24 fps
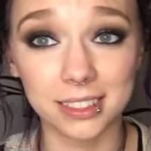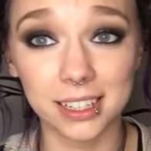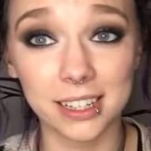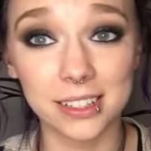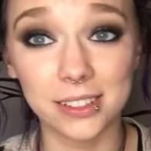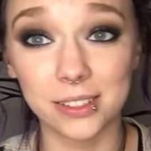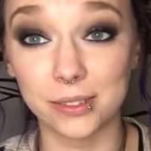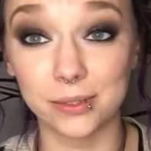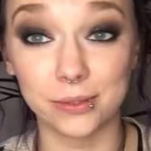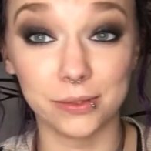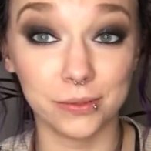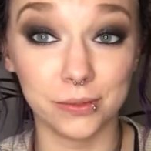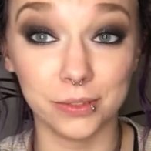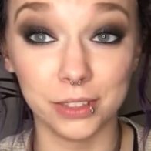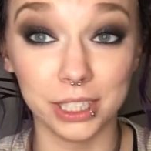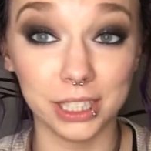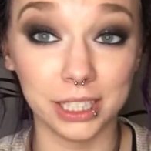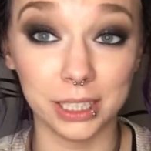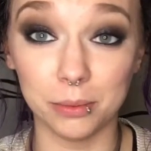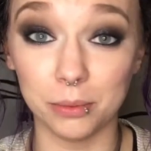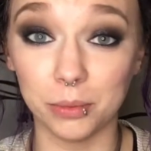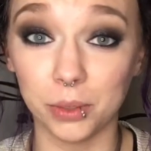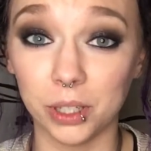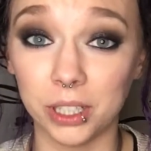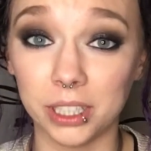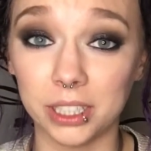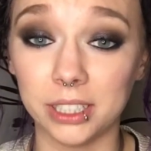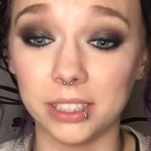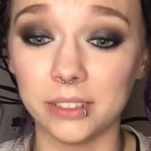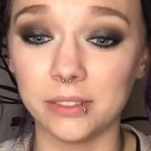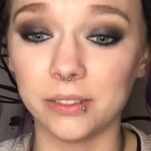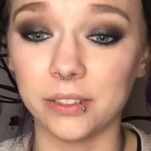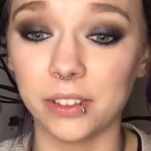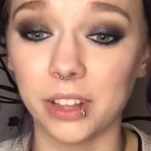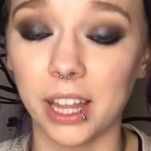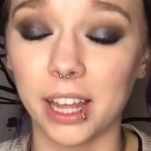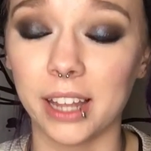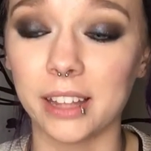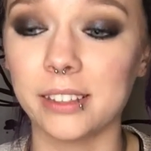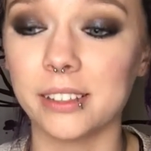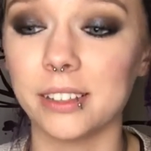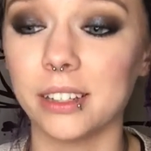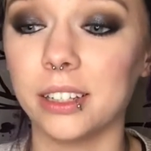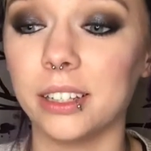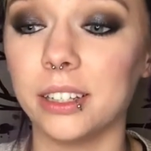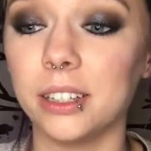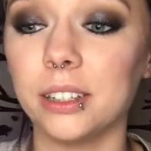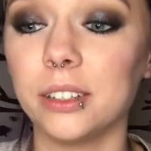it's really important for that
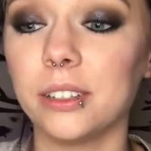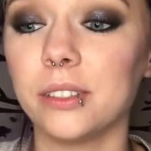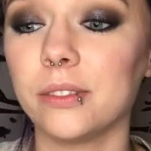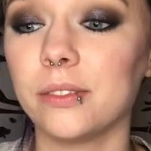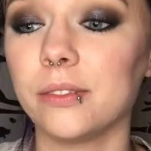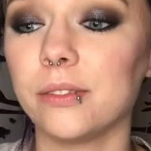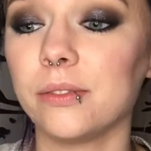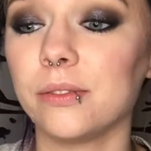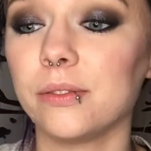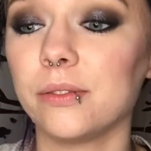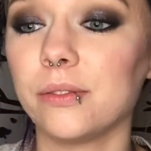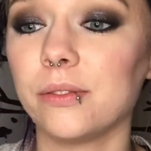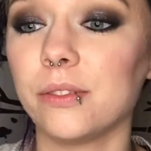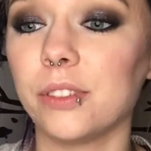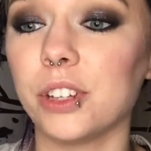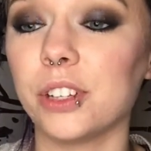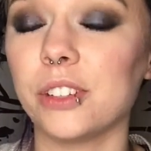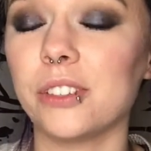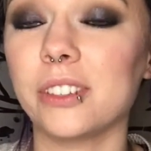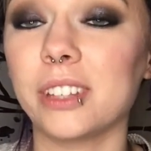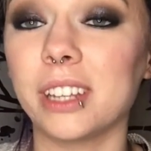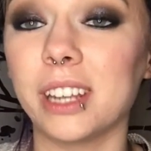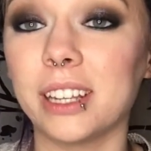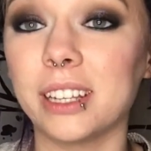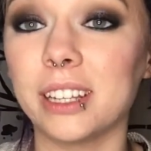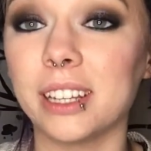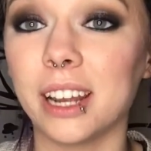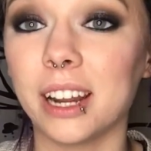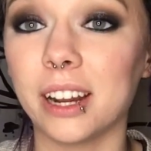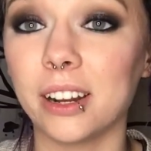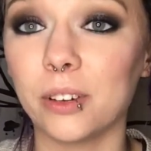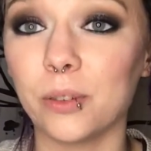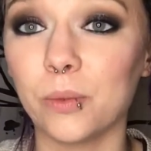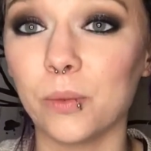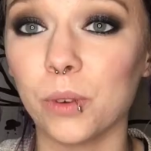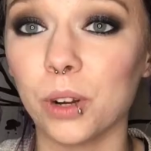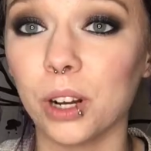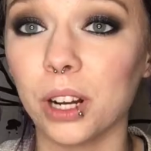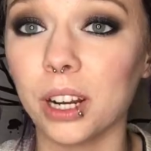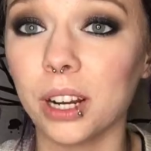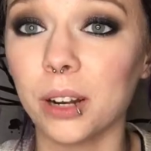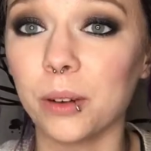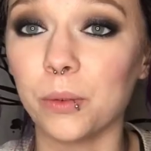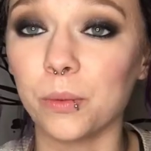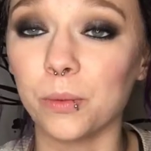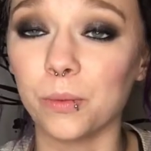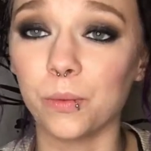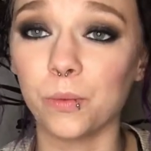to, for your skincare to work
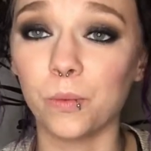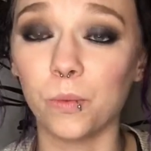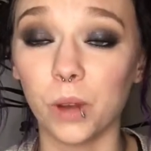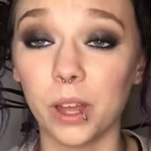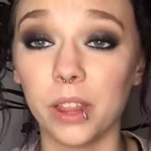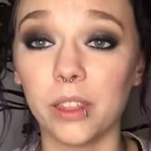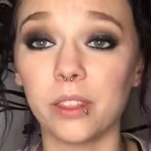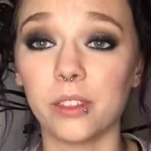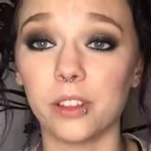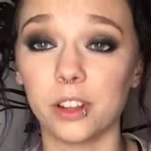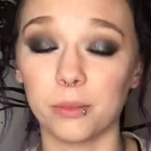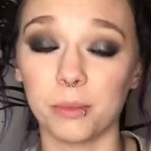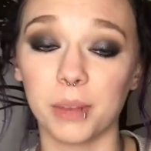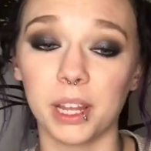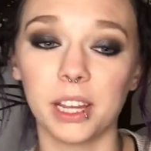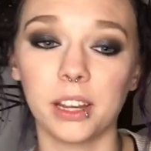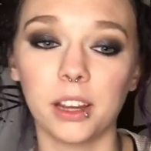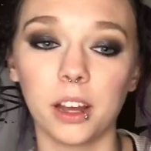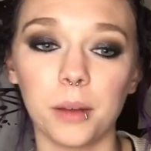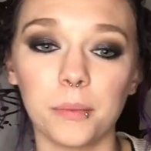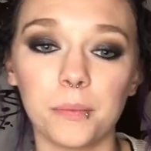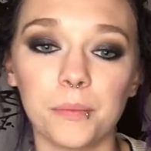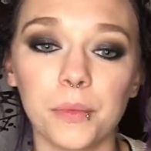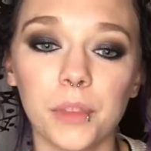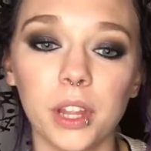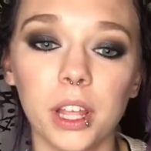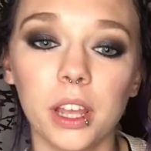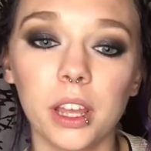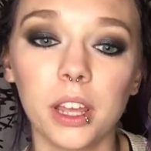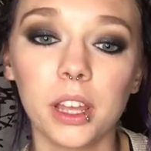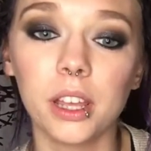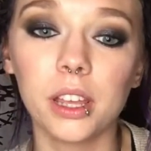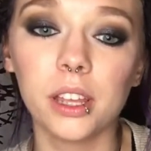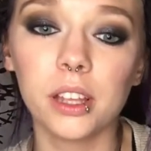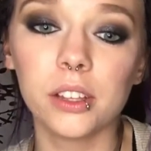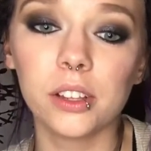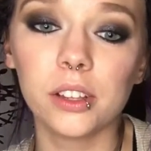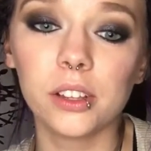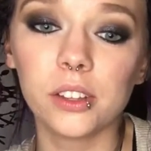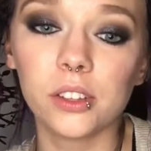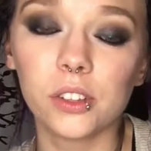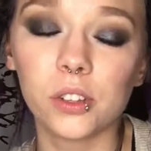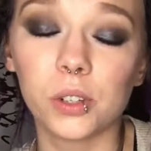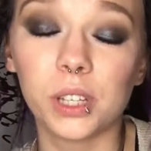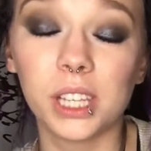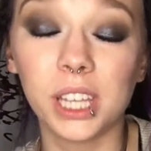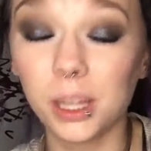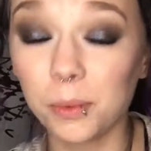with your makeup.
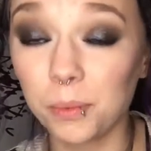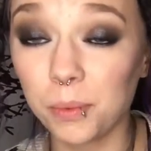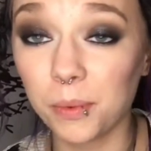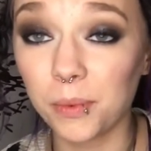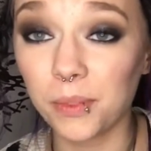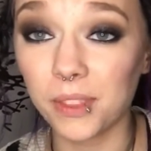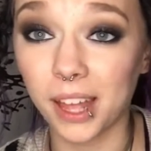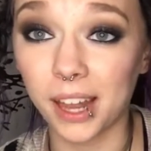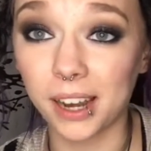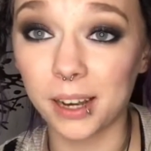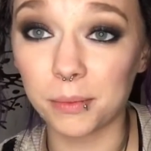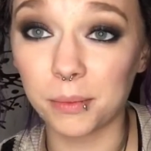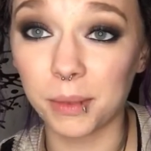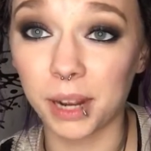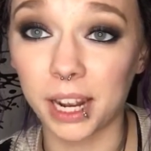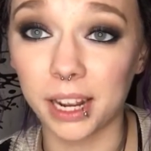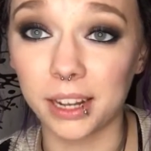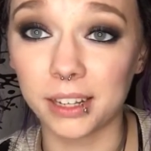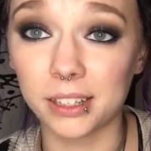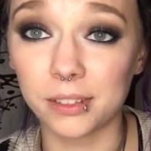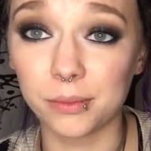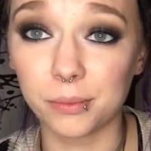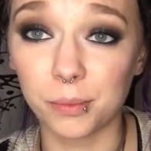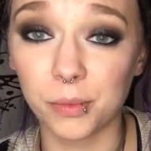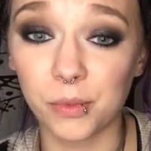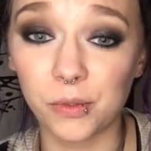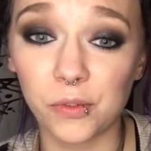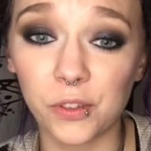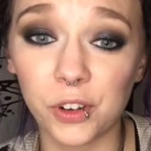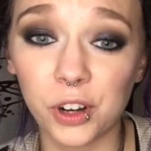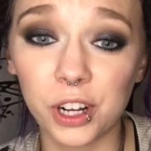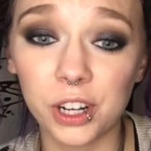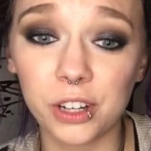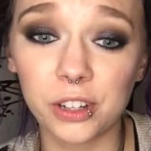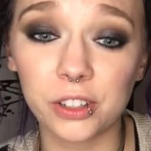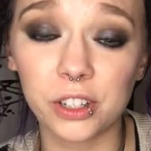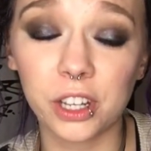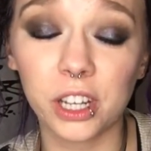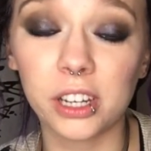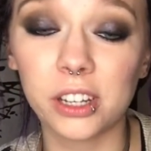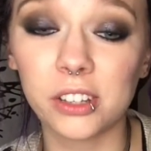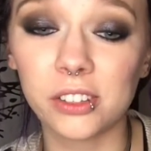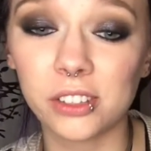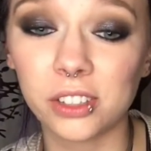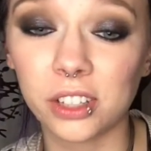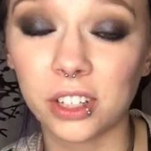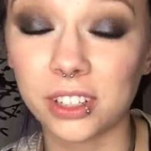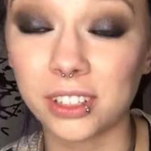So keep that in mind. If you're
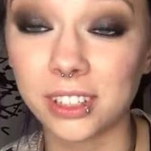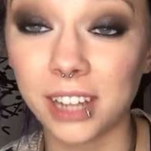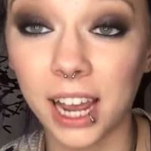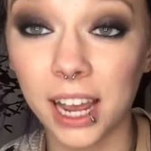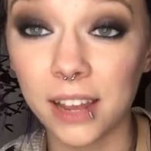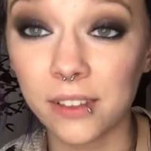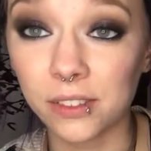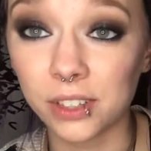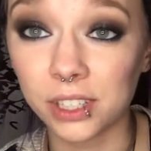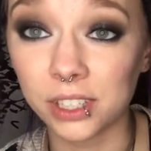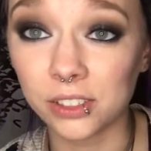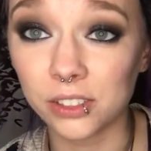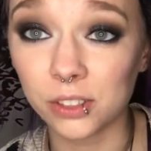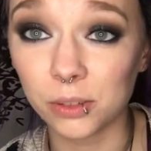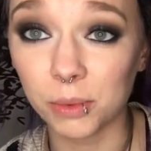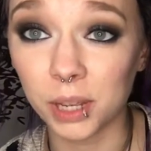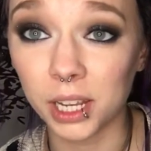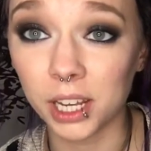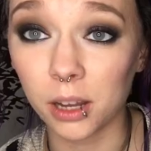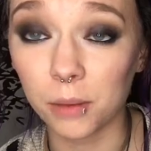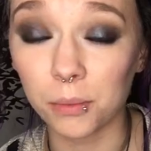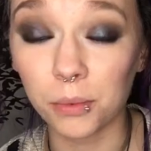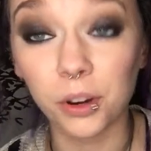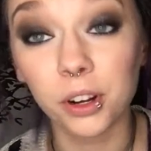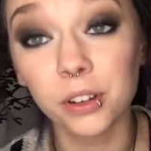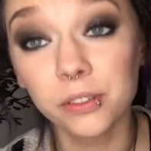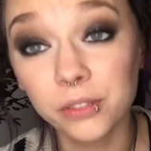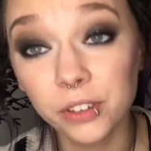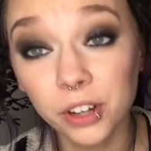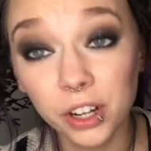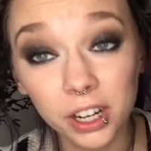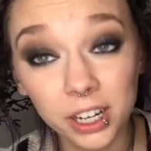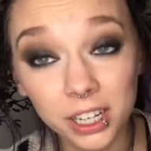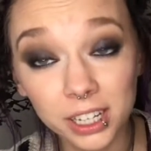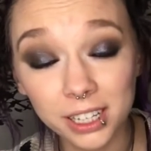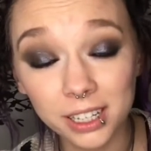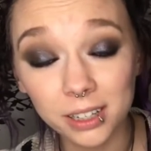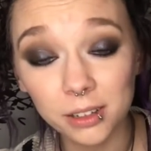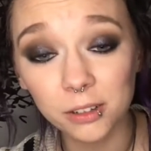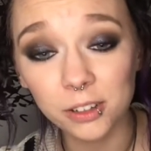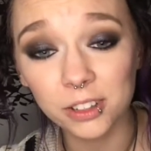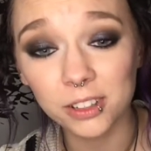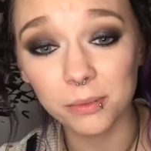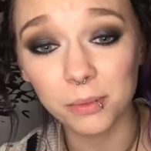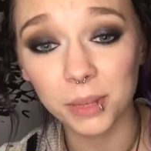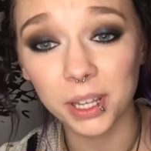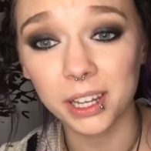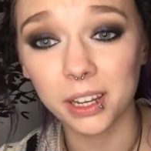gonna start diving into makeup, or if you're already
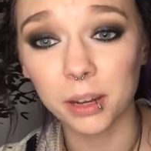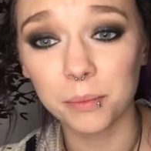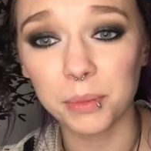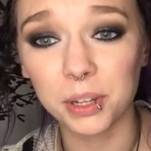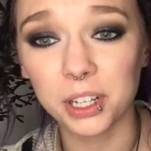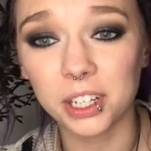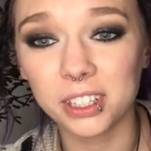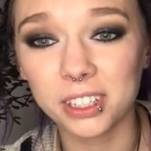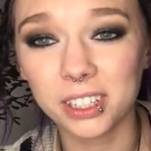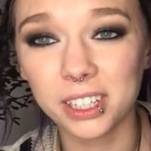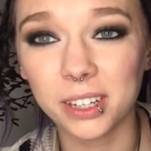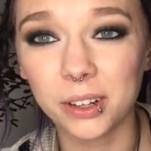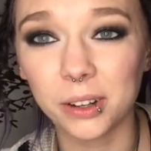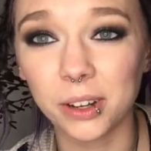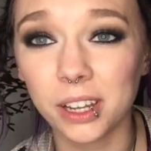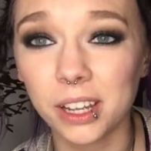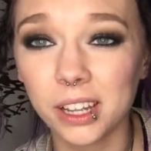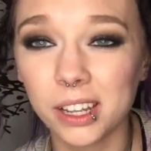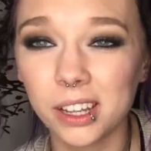into makeup and you're like,